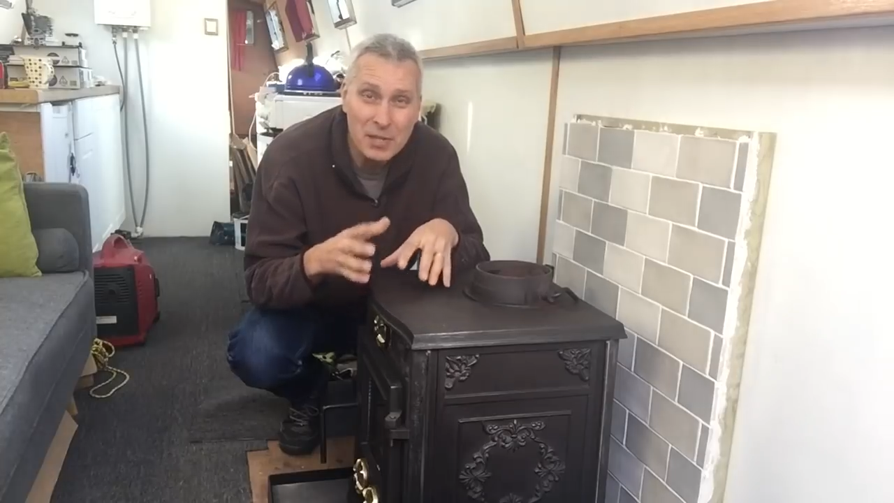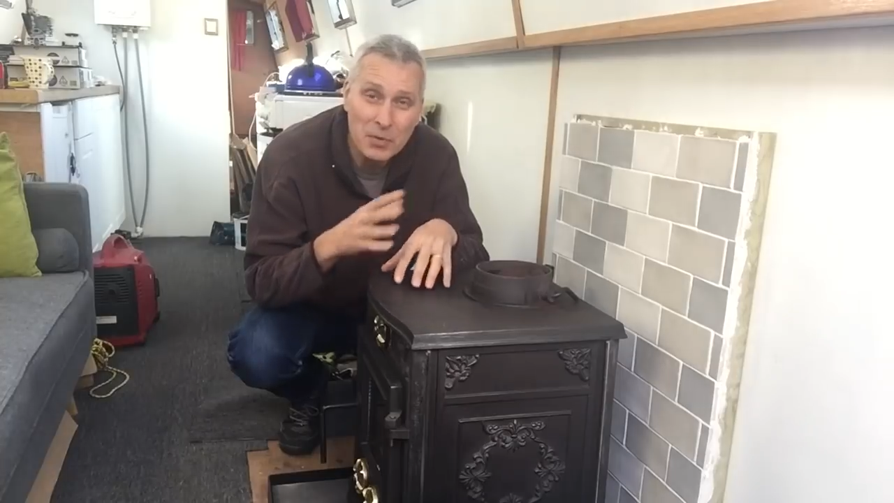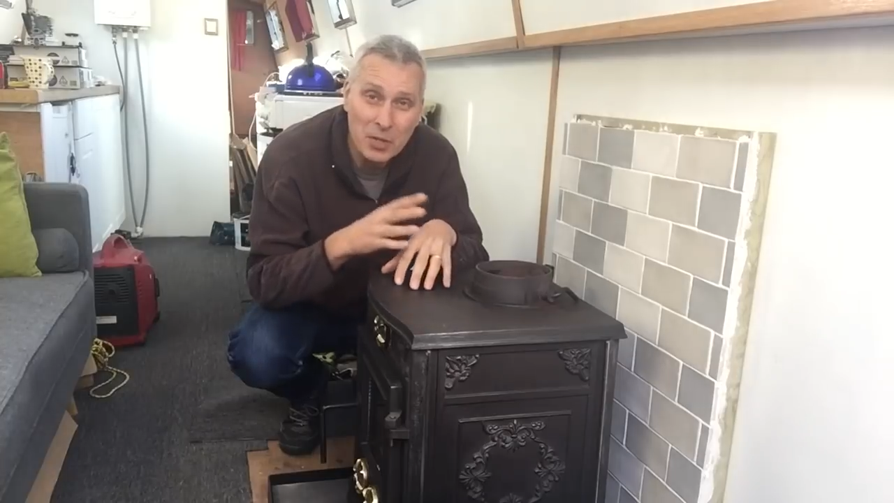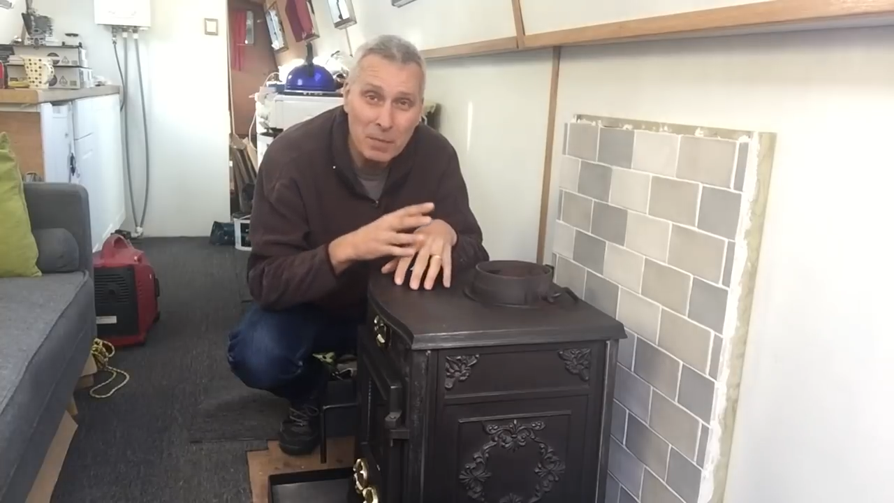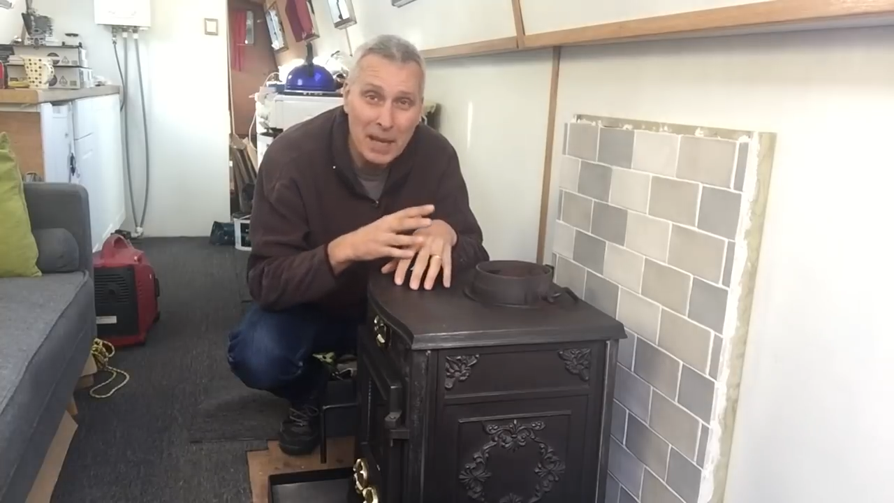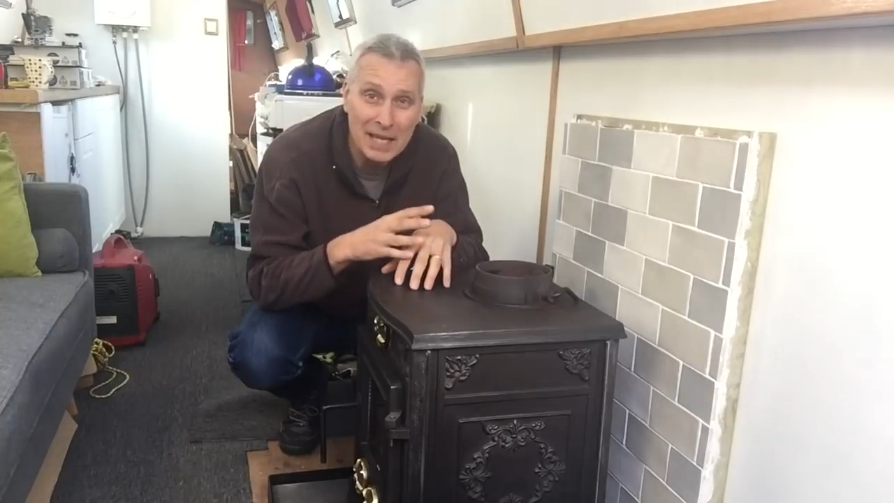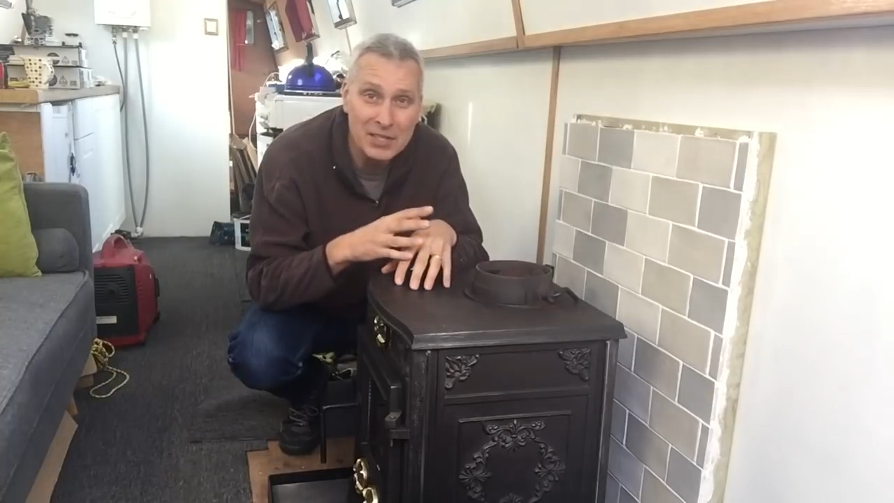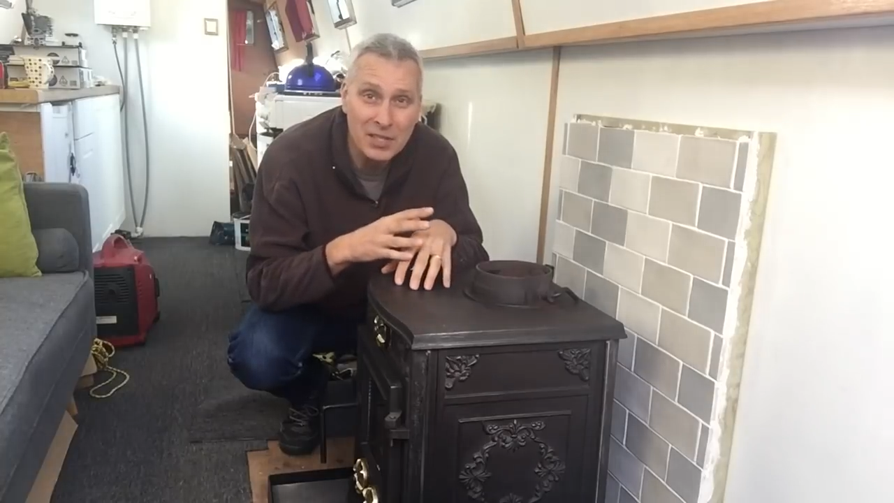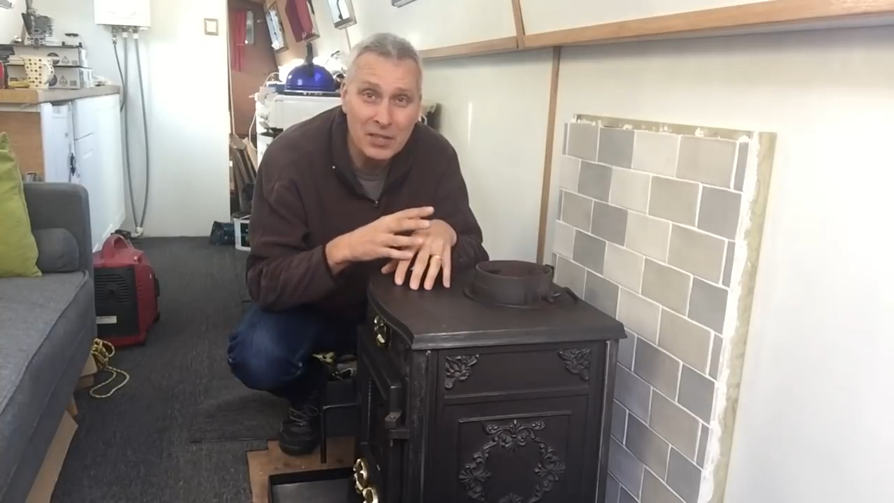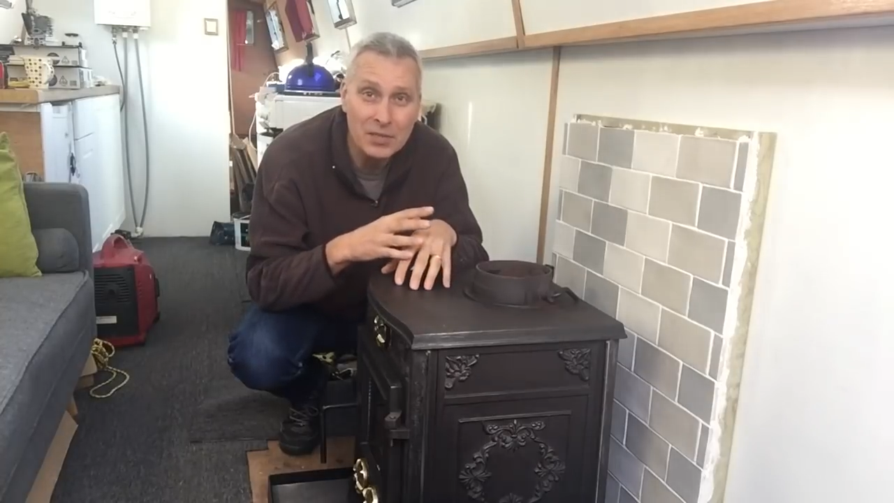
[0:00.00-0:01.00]
and then we'll come back
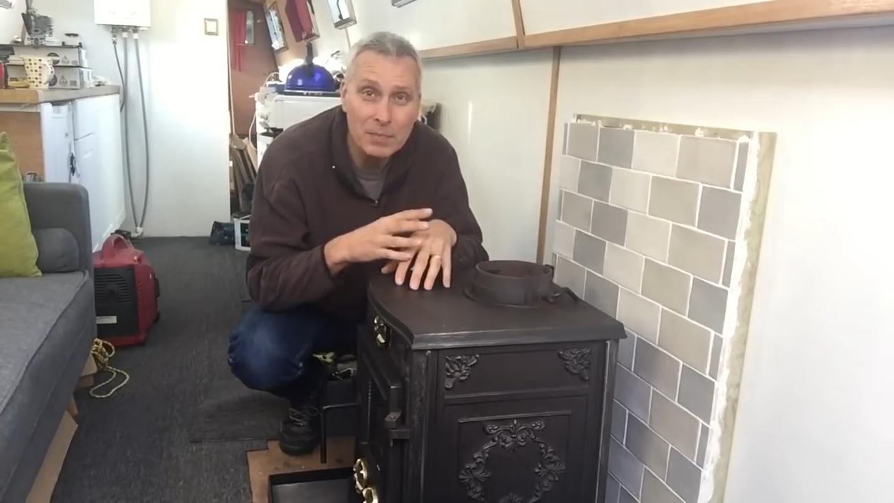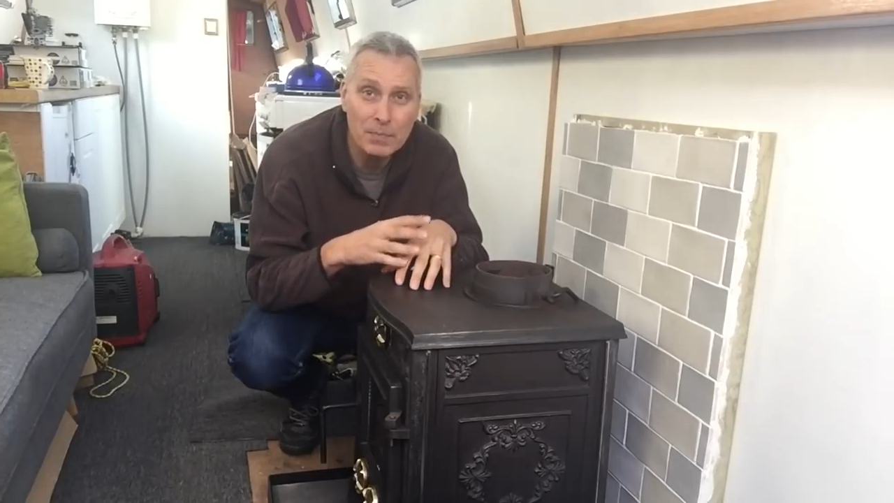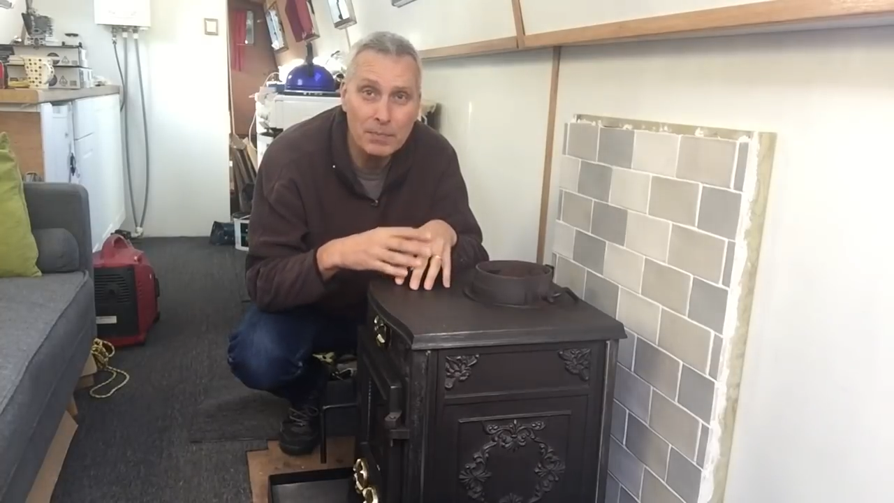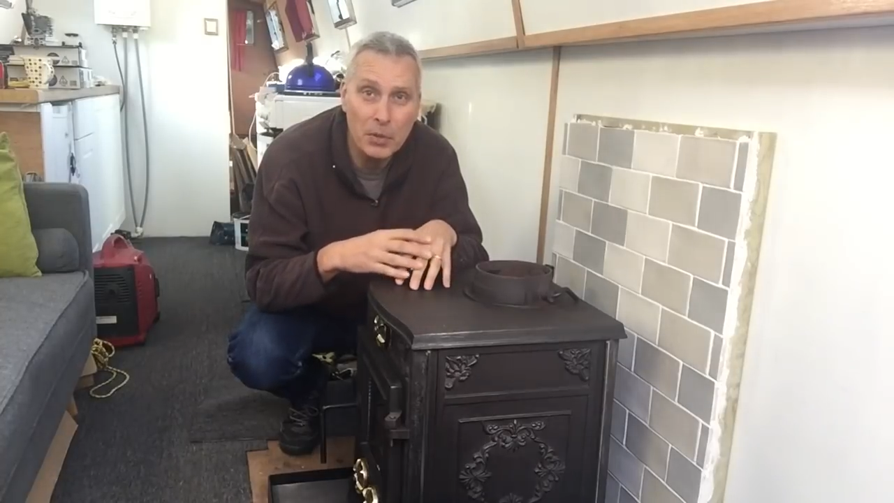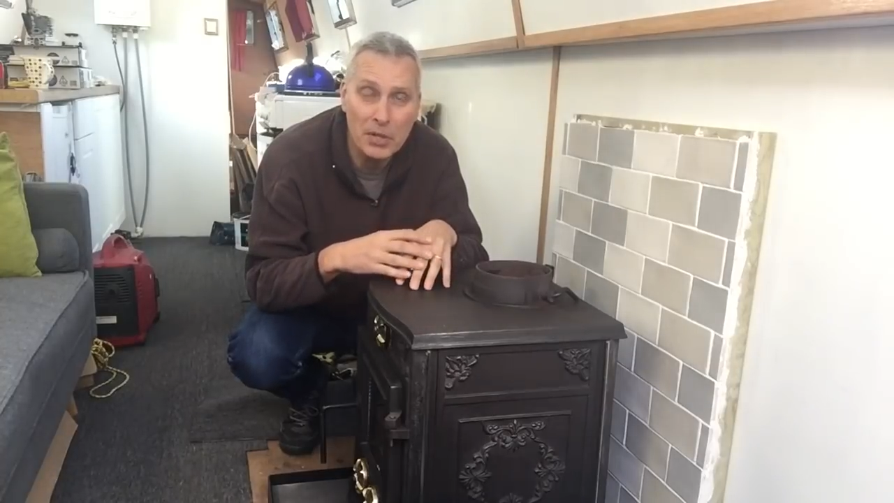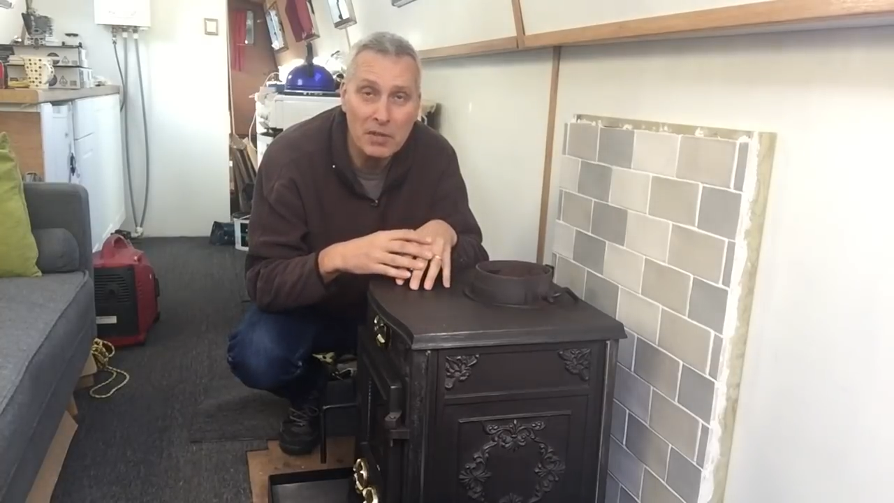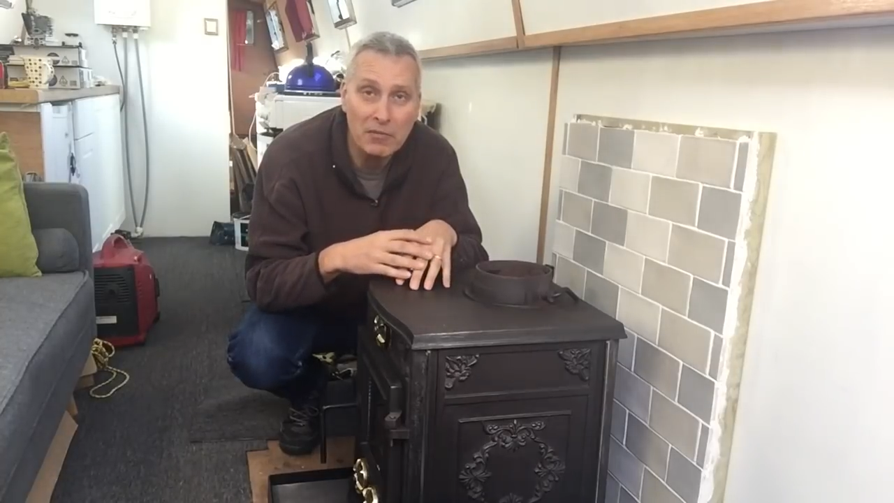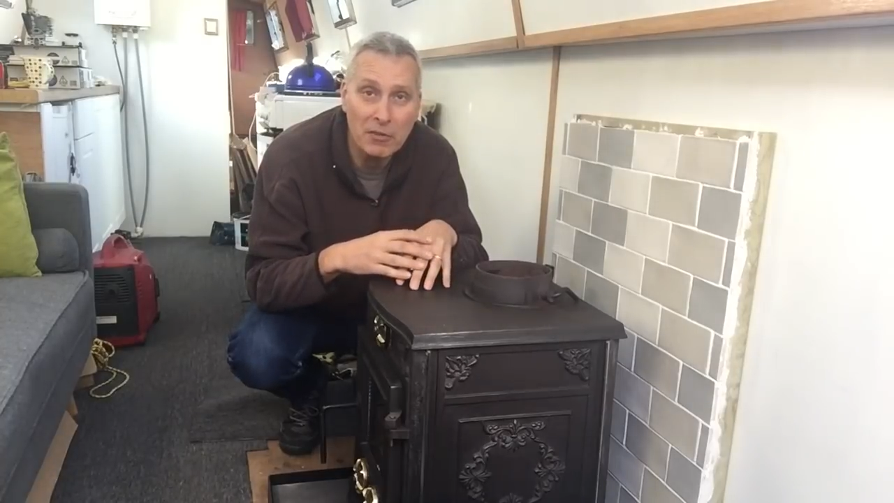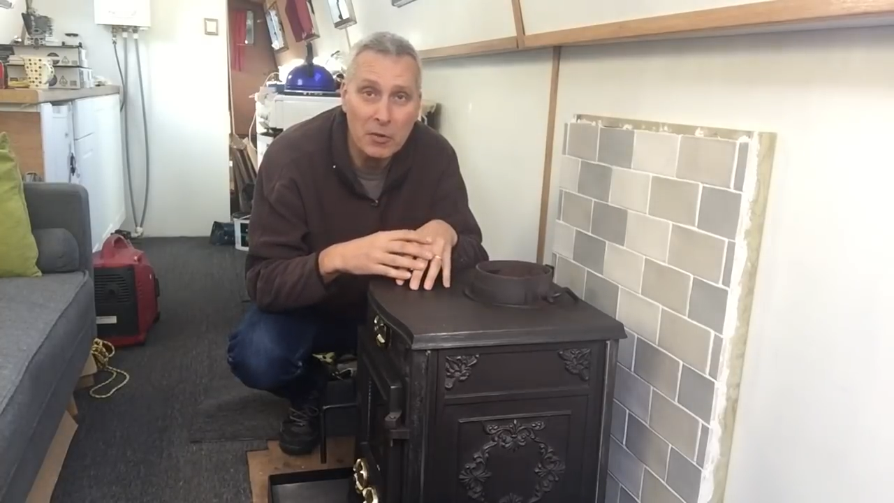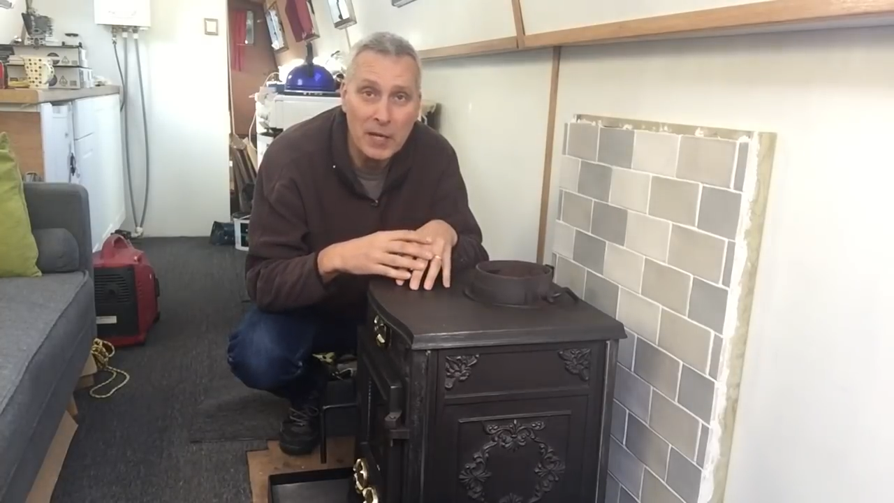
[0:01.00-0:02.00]
to putting the
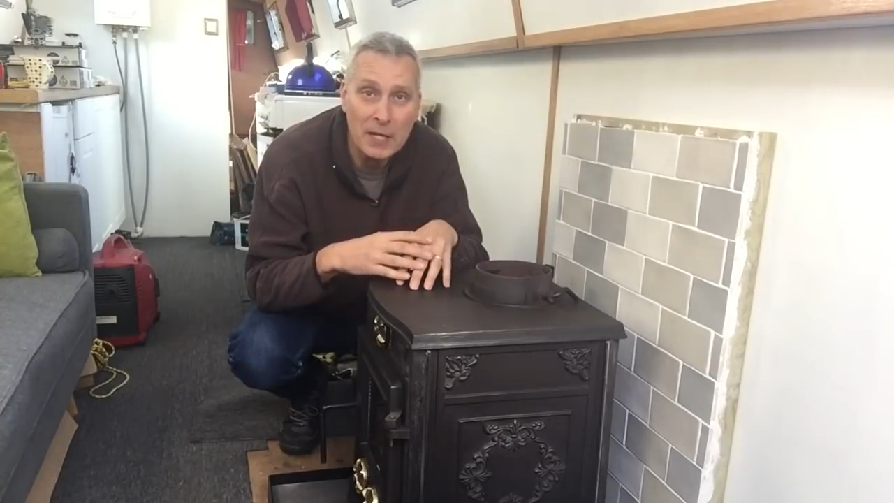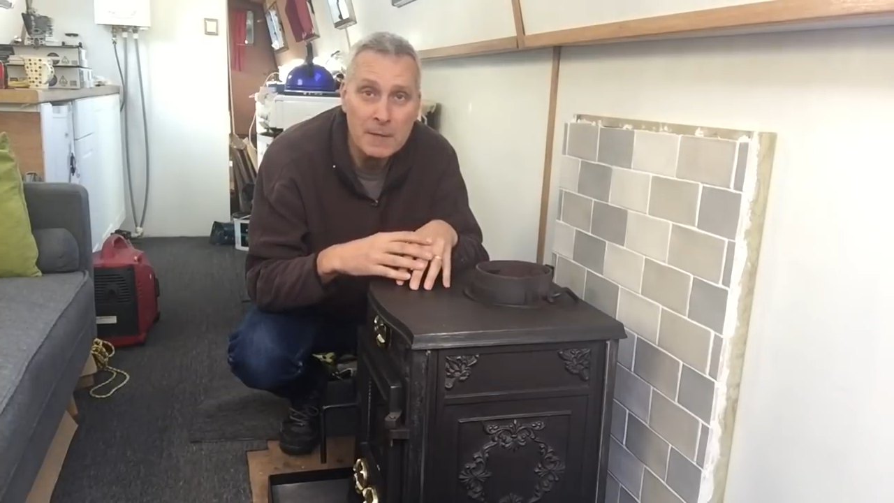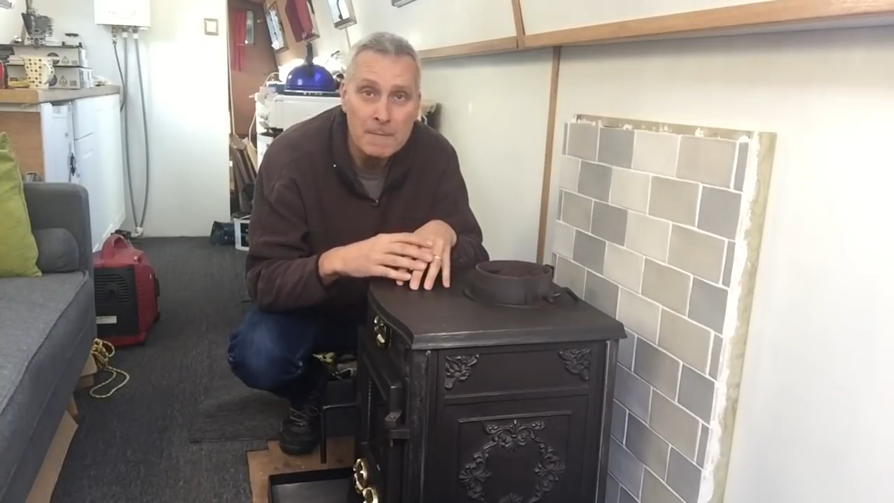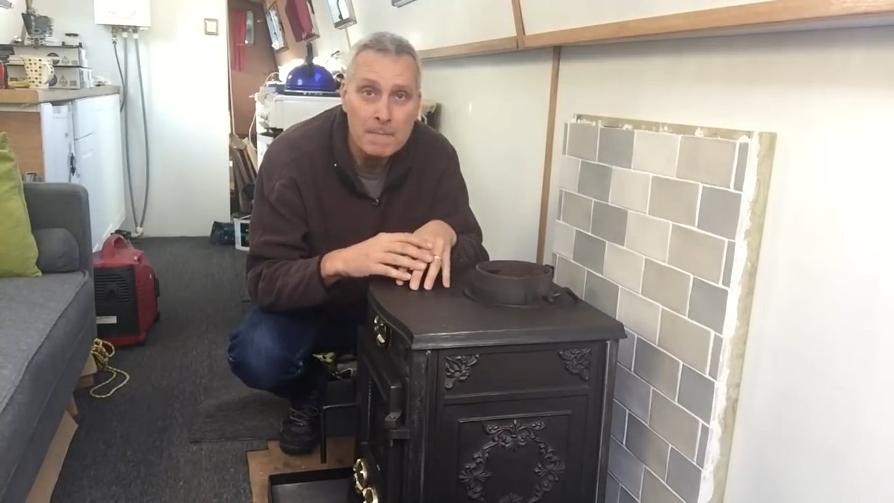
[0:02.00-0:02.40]
flue in.